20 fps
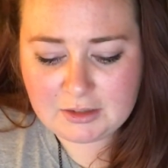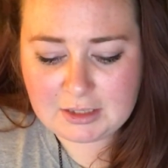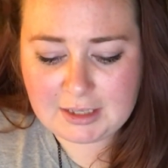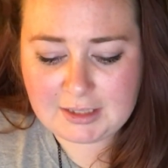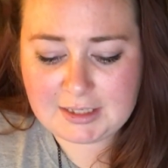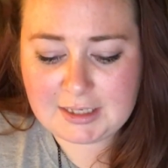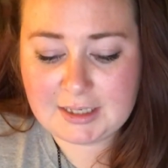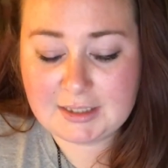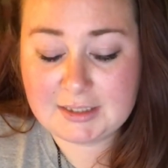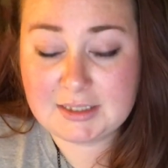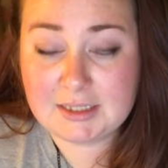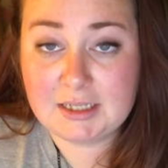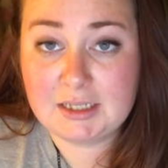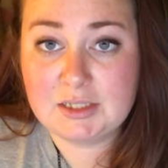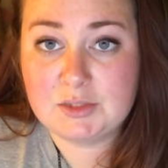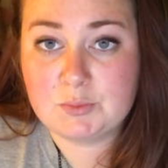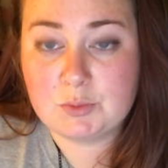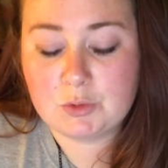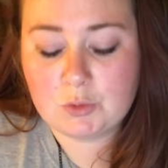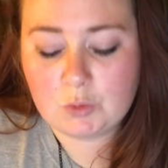That testing
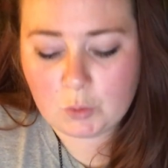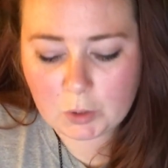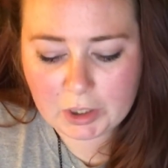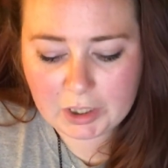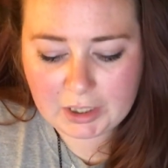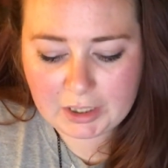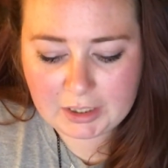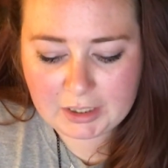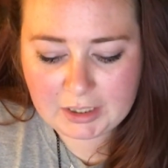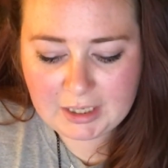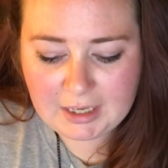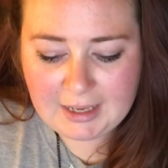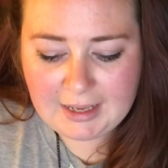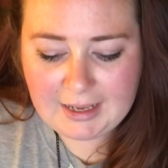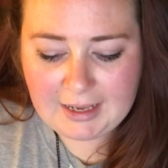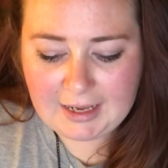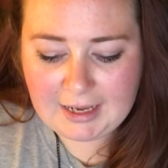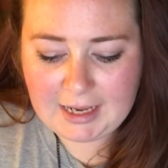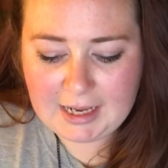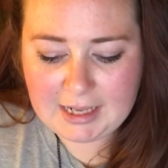is recorded,
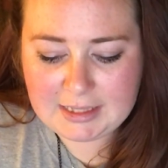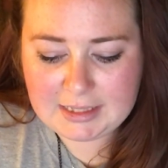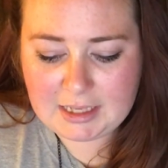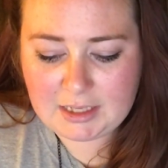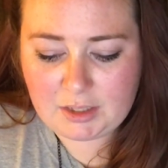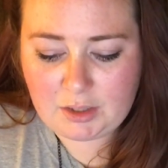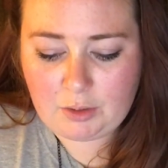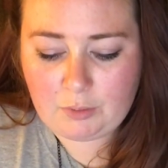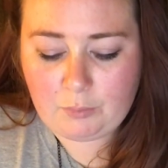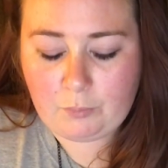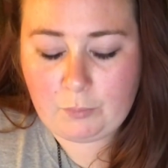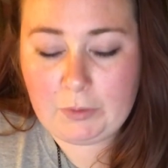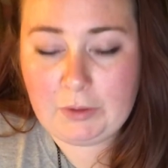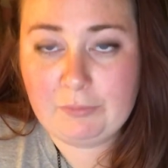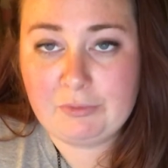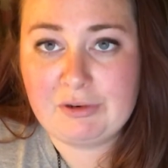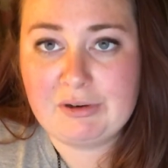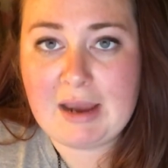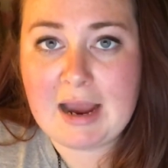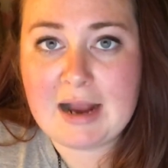and then we
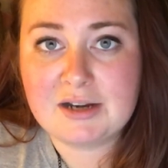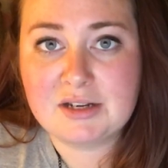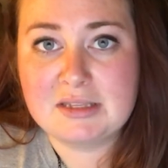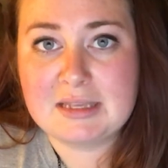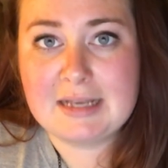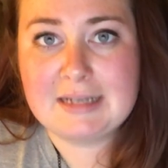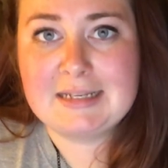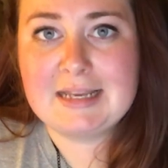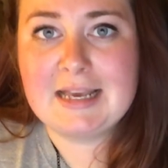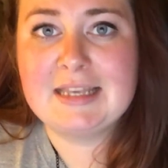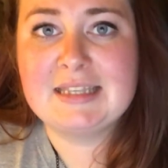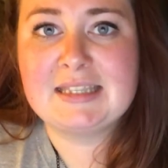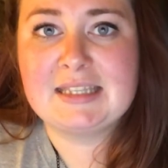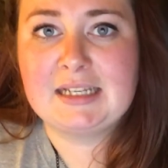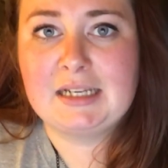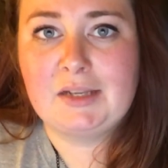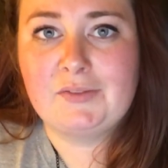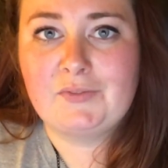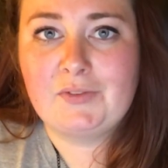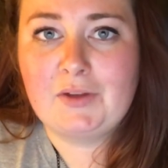react to that
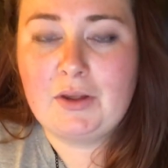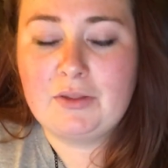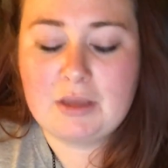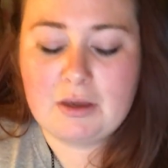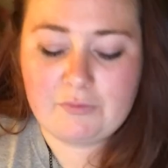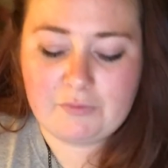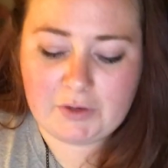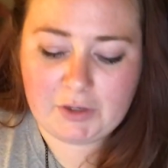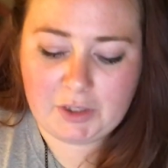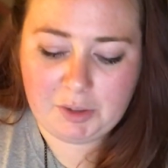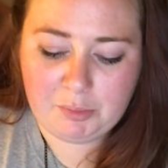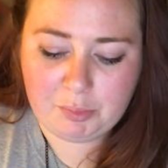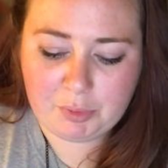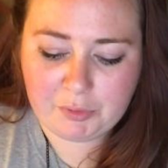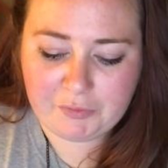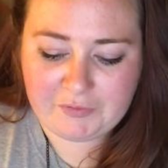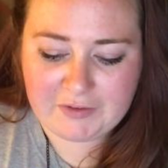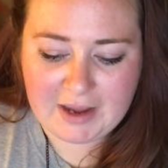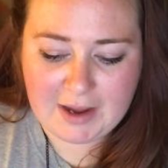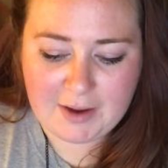testing. I found that very
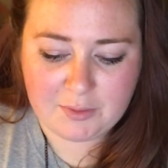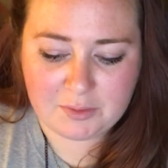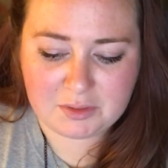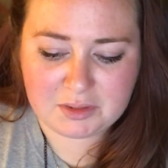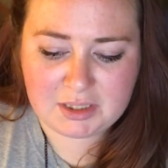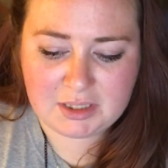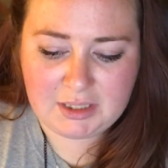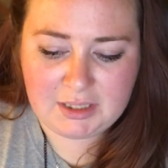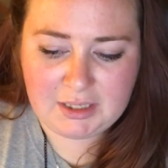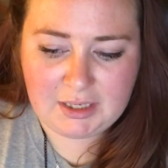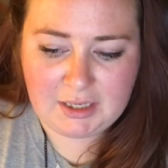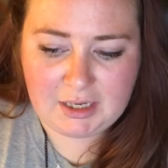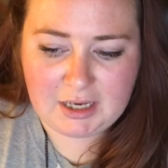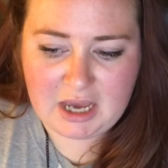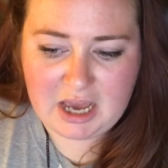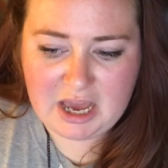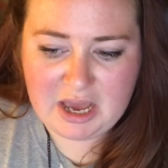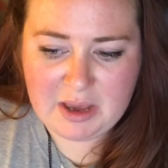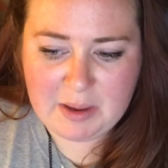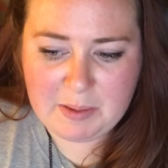profound,
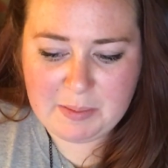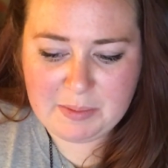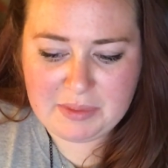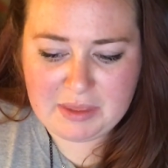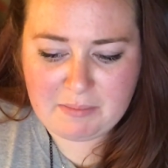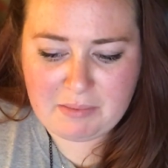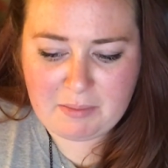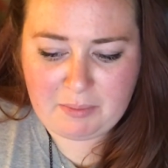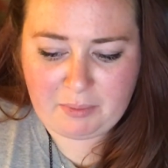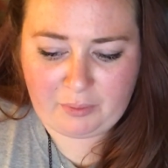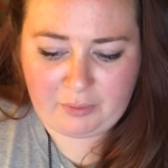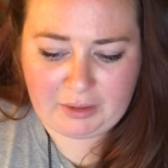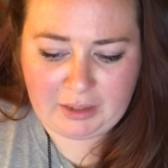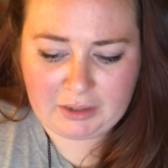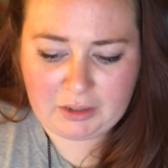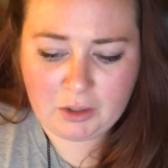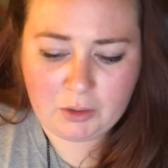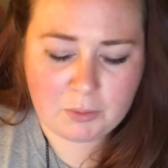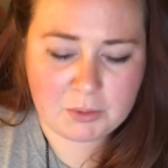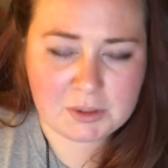that people were
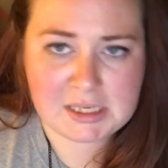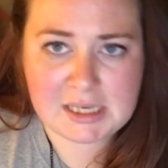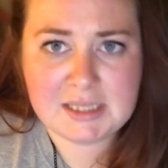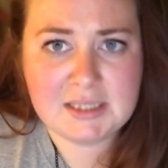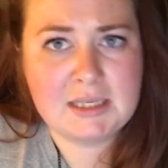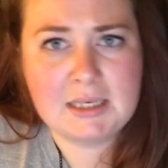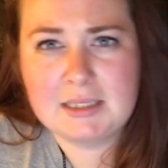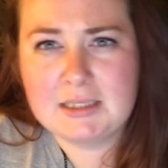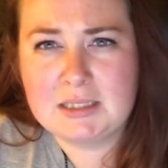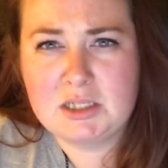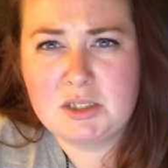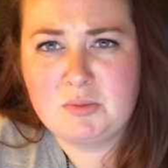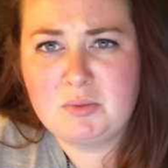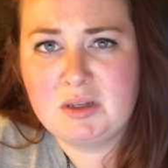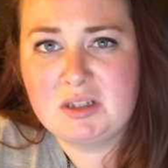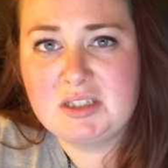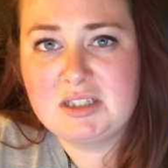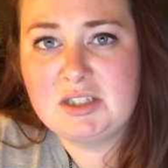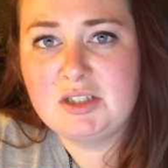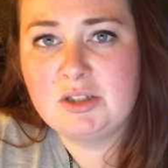like, oh, testing is such a
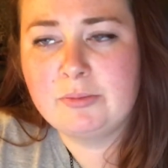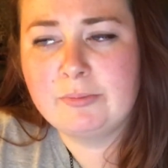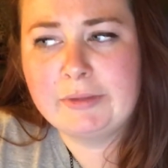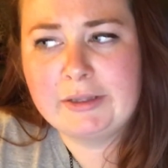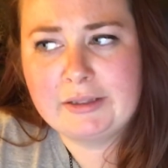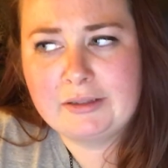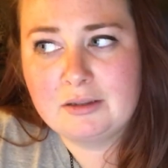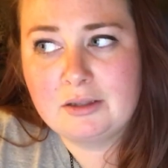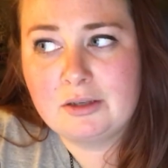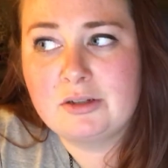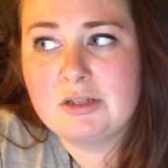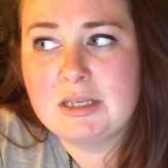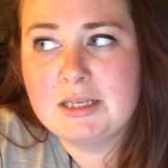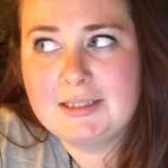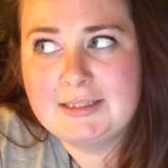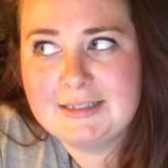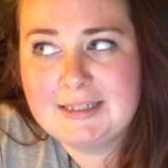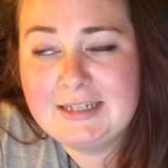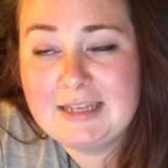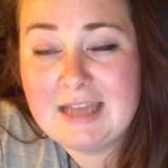big deal. I'm like, they're
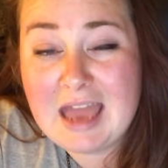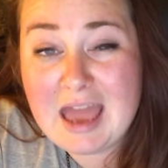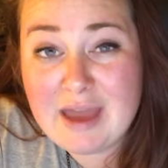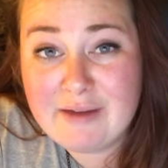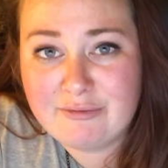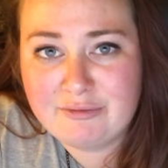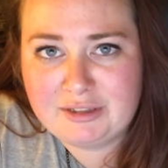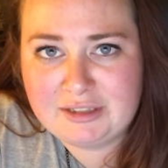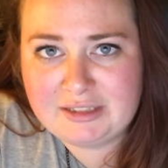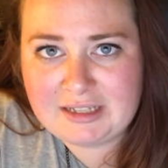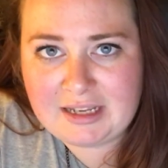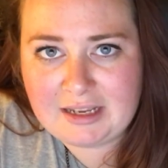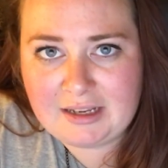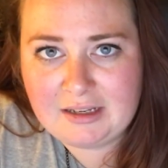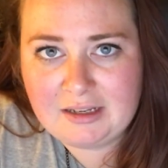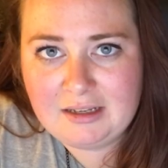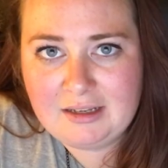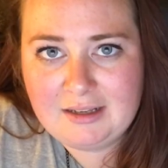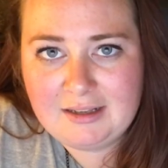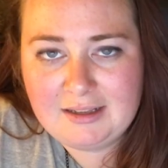tested every day.